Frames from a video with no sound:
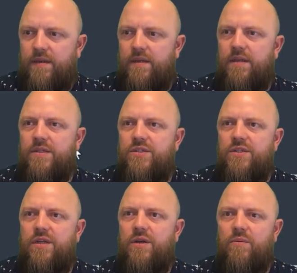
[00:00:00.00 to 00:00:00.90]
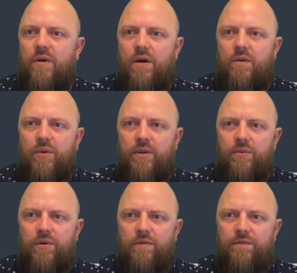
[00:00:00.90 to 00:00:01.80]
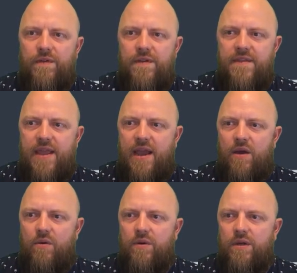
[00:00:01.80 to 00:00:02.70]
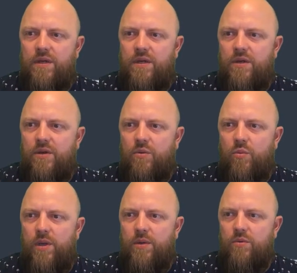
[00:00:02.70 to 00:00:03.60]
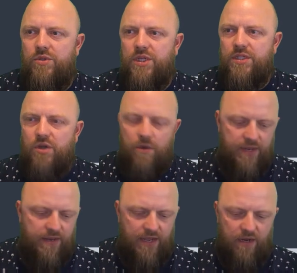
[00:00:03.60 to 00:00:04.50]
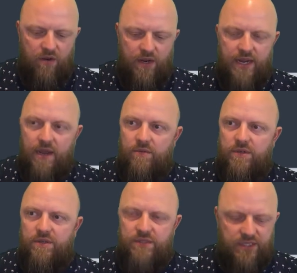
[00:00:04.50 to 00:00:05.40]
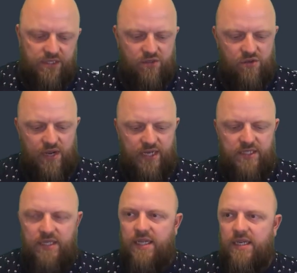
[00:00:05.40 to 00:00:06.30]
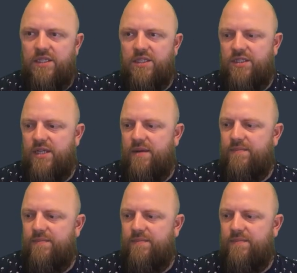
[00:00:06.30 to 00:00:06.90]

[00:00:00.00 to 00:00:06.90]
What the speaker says: and do you know what? We will, for now, we will just comment that line out because it's not actually needed just yet.